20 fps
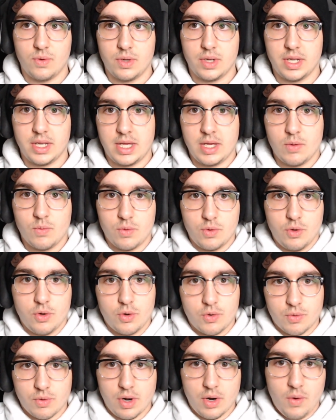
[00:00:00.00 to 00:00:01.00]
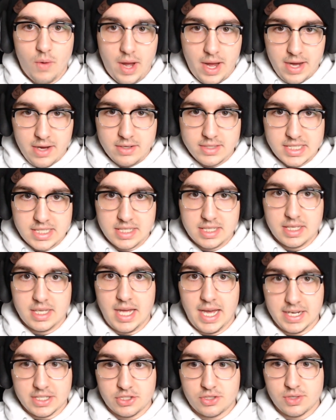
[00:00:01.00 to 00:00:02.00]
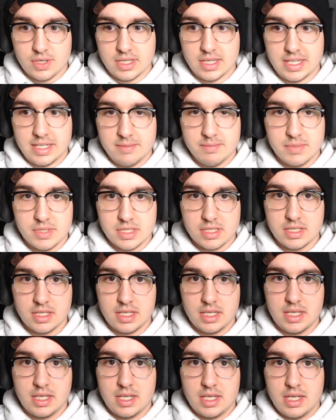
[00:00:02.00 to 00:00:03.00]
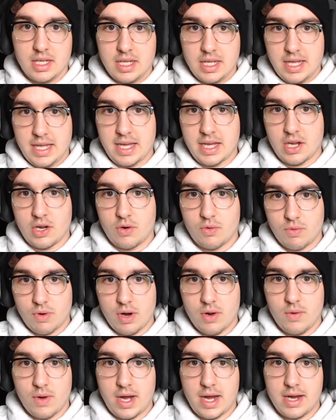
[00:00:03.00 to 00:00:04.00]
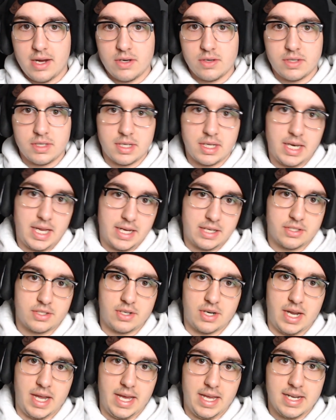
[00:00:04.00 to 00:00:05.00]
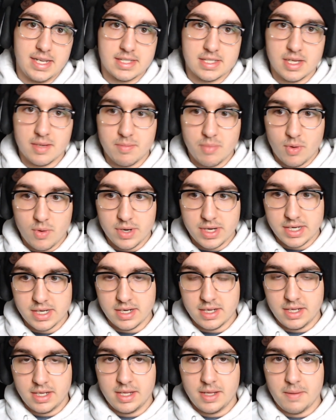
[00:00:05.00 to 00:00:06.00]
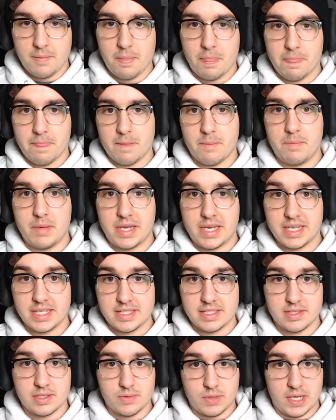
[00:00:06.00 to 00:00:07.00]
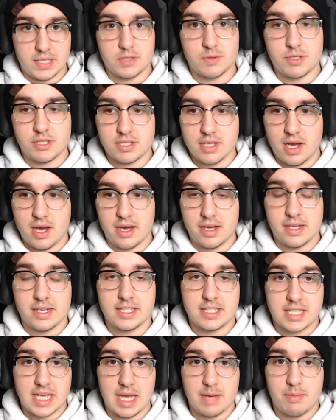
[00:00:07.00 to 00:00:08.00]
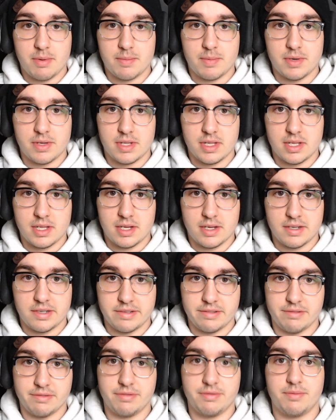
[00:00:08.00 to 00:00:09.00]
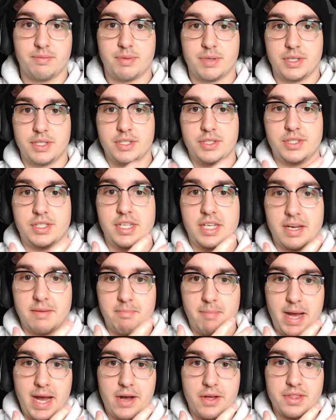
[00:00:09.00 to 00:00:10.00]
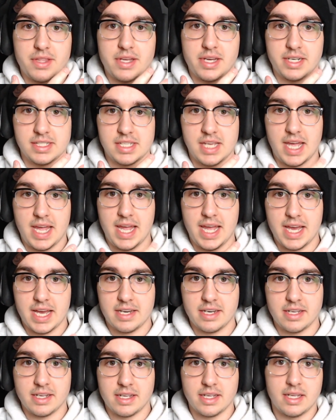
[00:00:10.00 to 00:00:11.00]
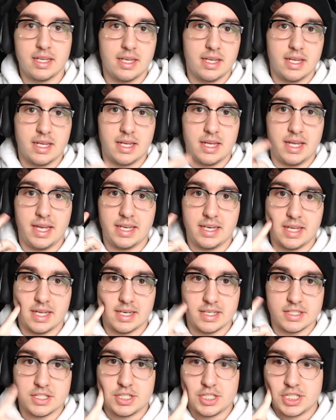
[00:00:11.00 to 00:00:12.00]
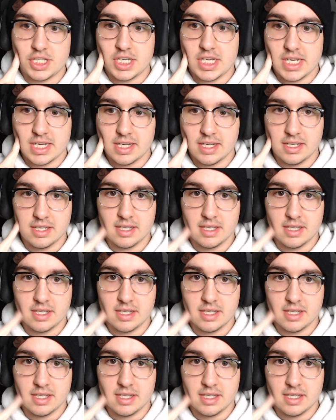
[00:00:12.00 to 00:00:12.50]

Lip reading: he will grow out extra limbs and grow out an extra head at some point. Because as we saw, it's capable of producing a mouth on his hand and on his cheek,